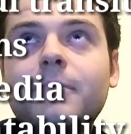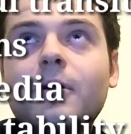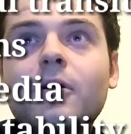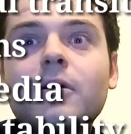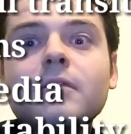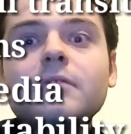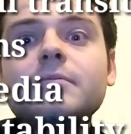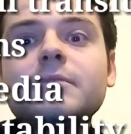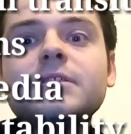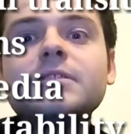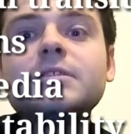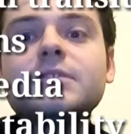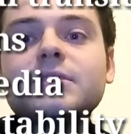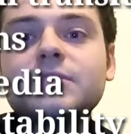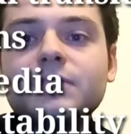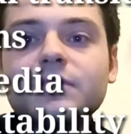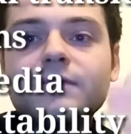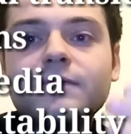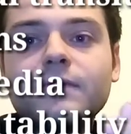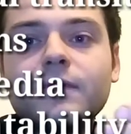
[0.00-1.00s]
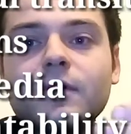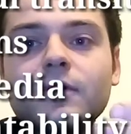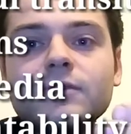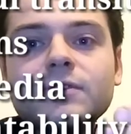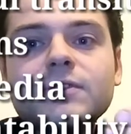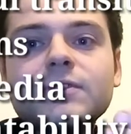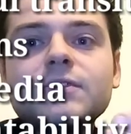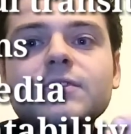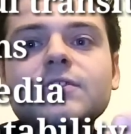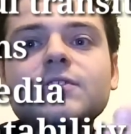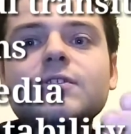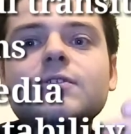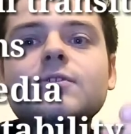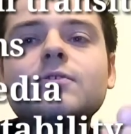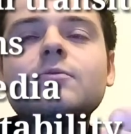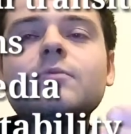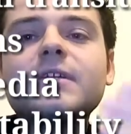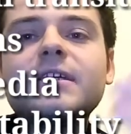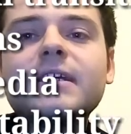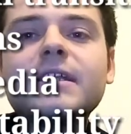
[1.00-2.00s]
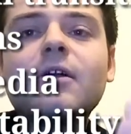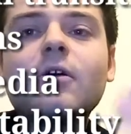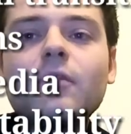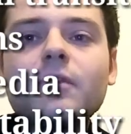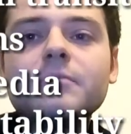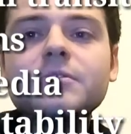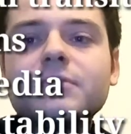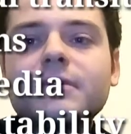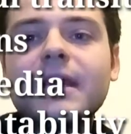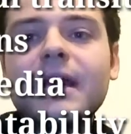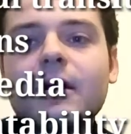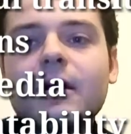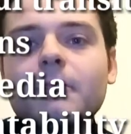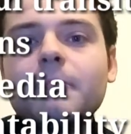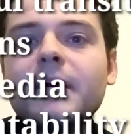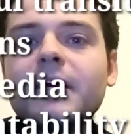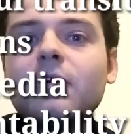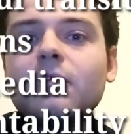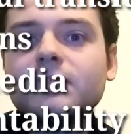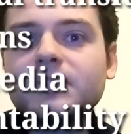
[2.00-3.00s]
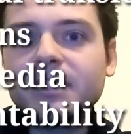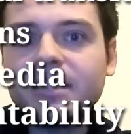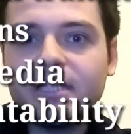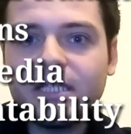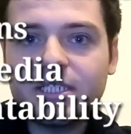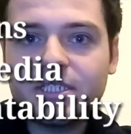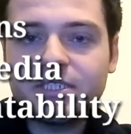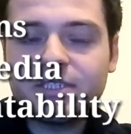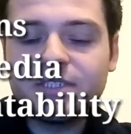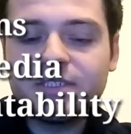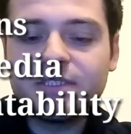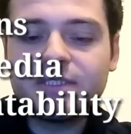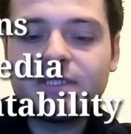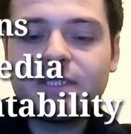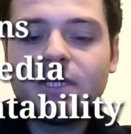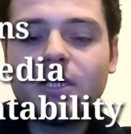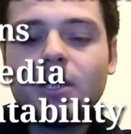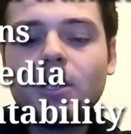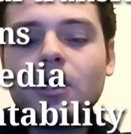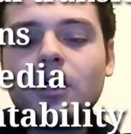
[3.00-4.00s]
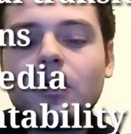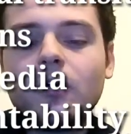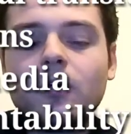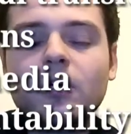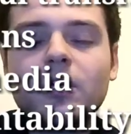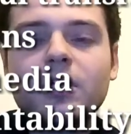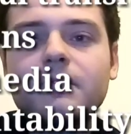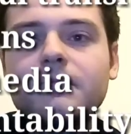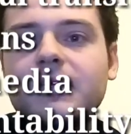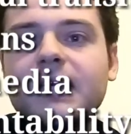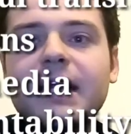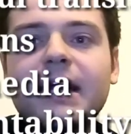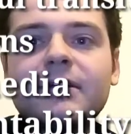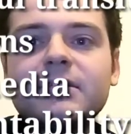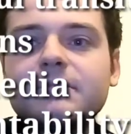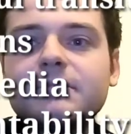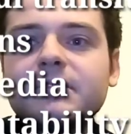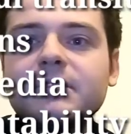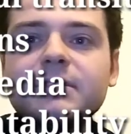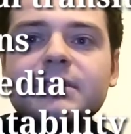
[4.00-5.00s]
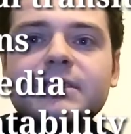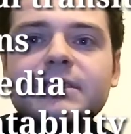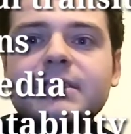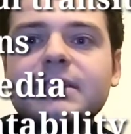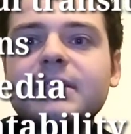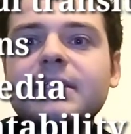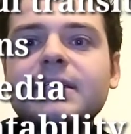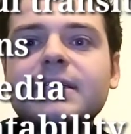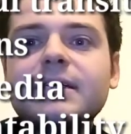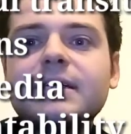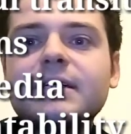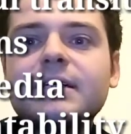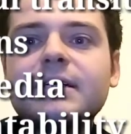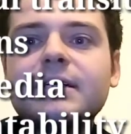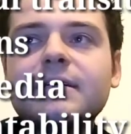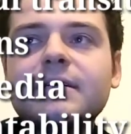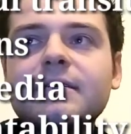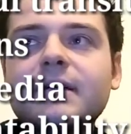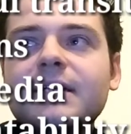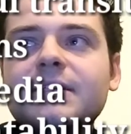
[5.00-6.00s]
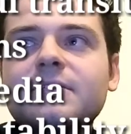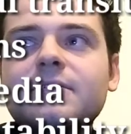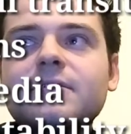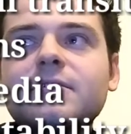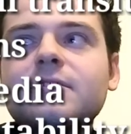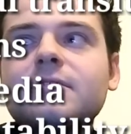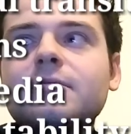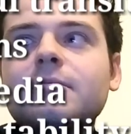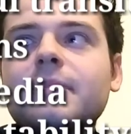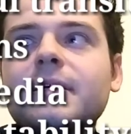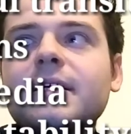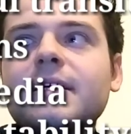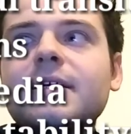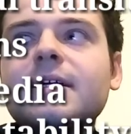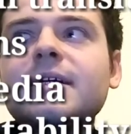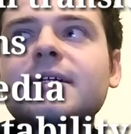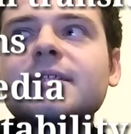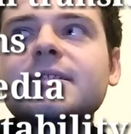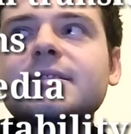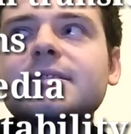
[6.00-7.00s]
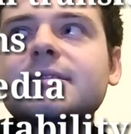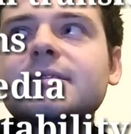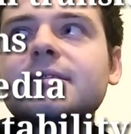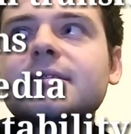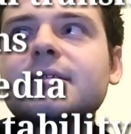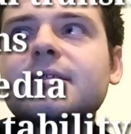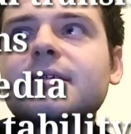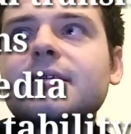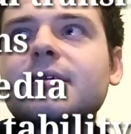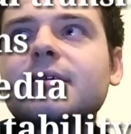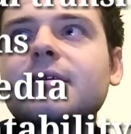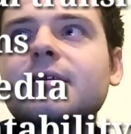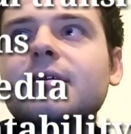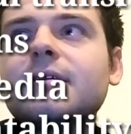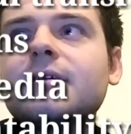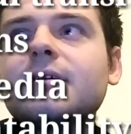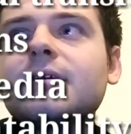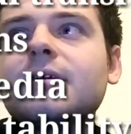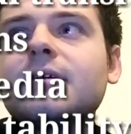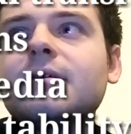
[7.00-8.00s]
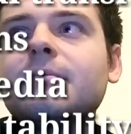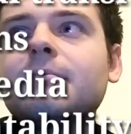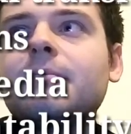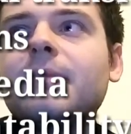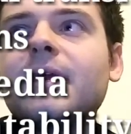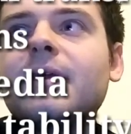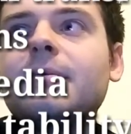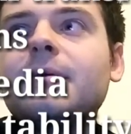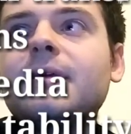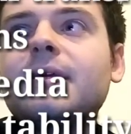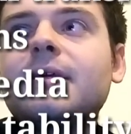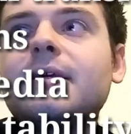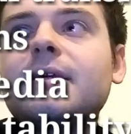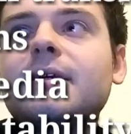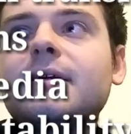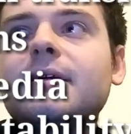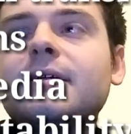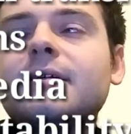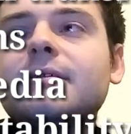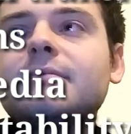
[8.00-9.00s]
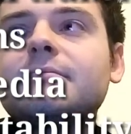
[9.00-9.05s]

Parliament to the voters, so we can hold them to account by holding elections, or it could be accountability, I don't know, by us, maybe